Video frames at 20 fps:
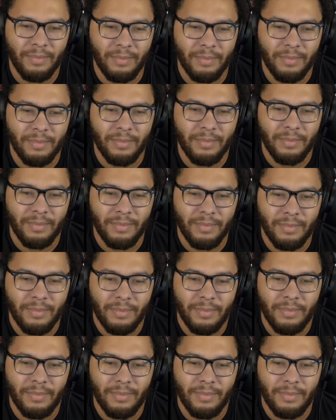
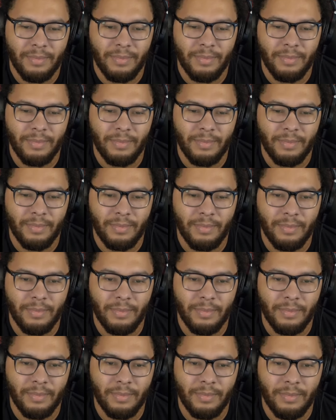
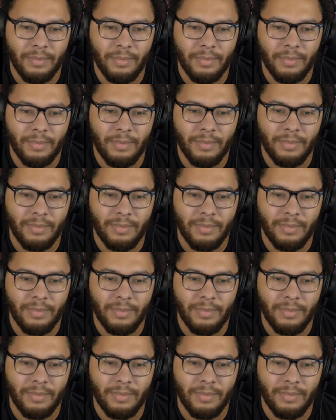No one is speaking in this clip.